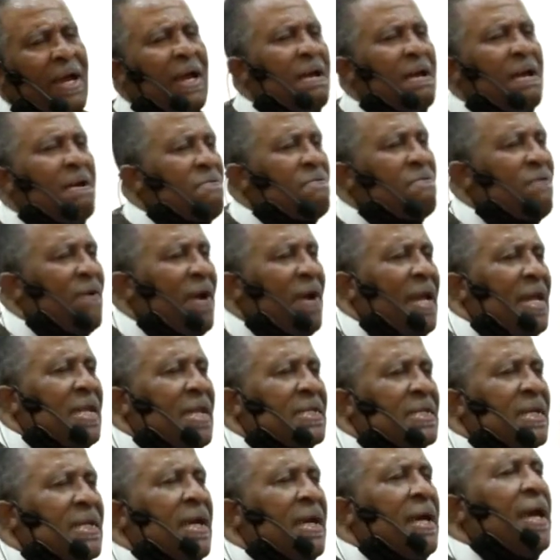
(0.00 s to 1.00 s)

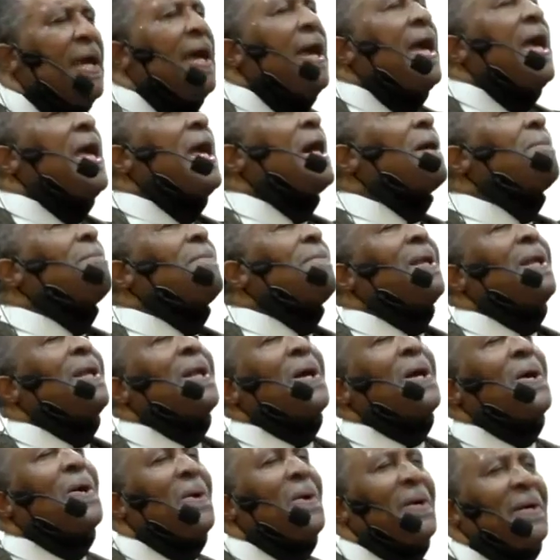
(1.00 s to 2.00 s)
phrase, help me,
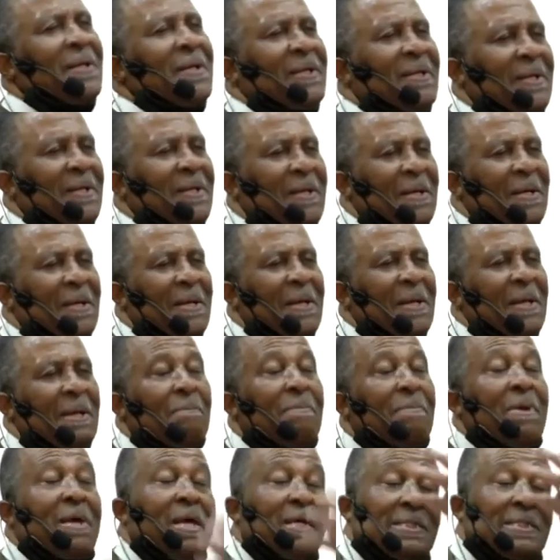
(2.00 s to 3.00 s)
Lord.
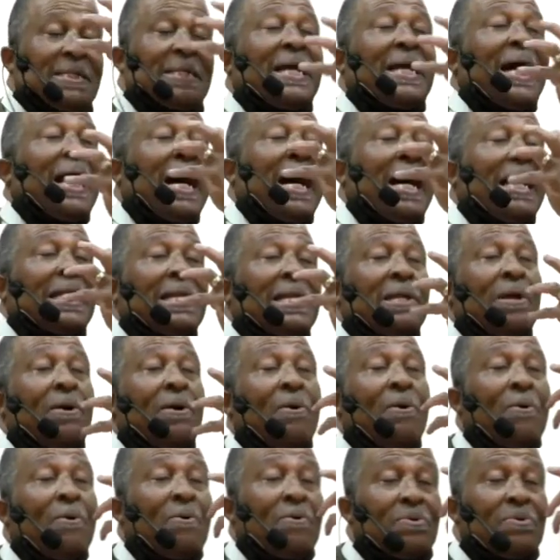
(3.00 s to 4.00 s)
Because God
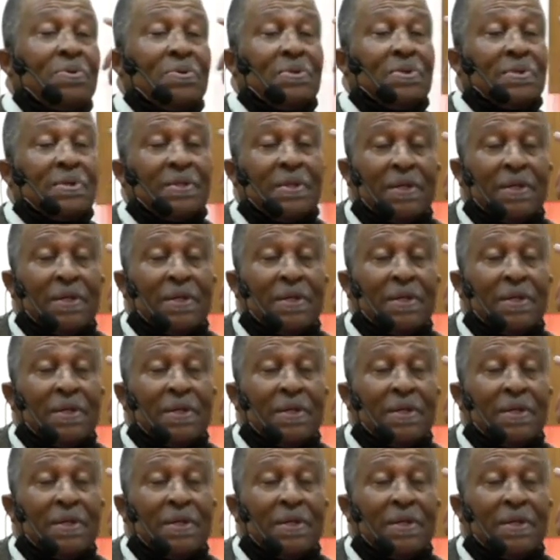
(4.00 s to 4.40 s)
knows